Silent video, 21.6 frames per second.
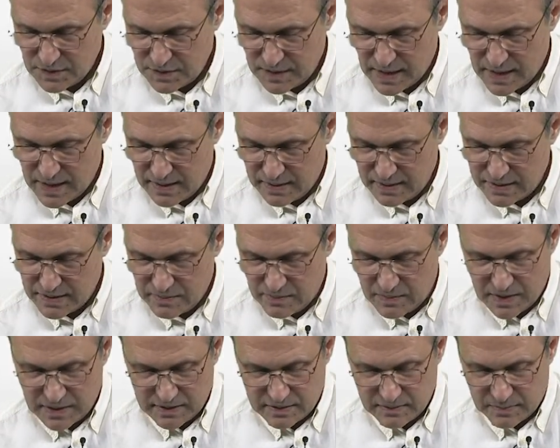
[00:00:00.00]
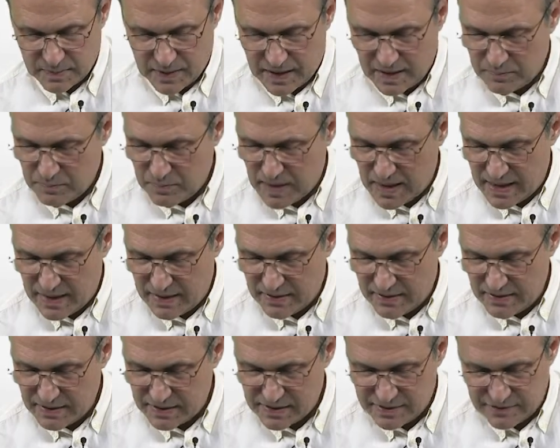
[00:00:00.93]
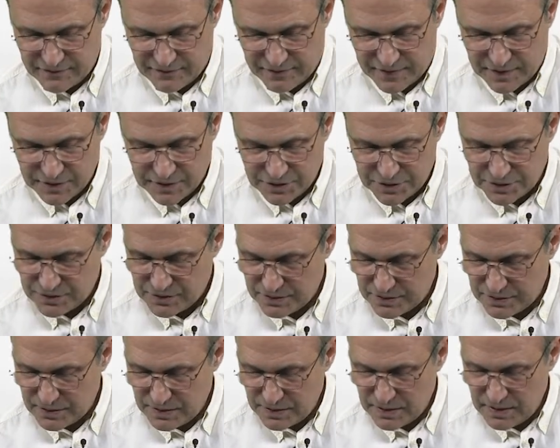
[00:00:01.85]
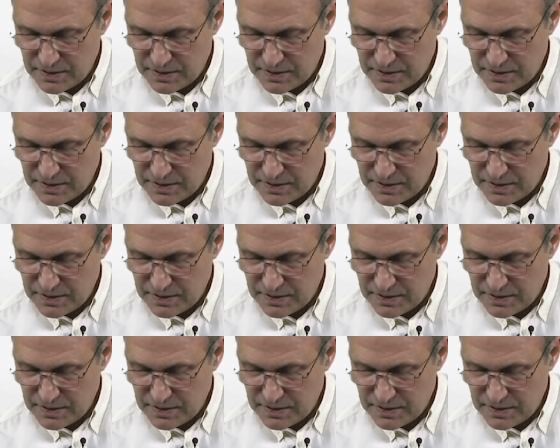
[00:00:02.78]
and it's a multiply by this function